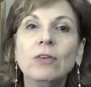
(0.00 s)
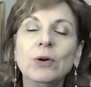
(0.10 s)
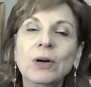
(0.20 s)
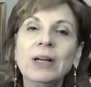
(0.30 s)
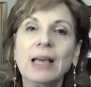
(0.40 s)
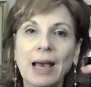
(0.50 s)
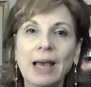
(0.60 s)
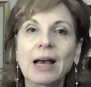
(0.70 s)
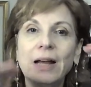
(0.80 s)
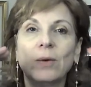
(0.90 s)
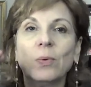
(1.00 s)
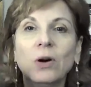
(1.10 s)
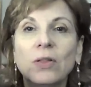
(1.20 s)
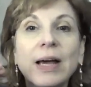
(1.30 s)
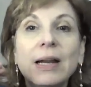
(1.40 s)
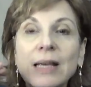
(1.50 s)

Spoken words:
Now, if you're in a chaotic world,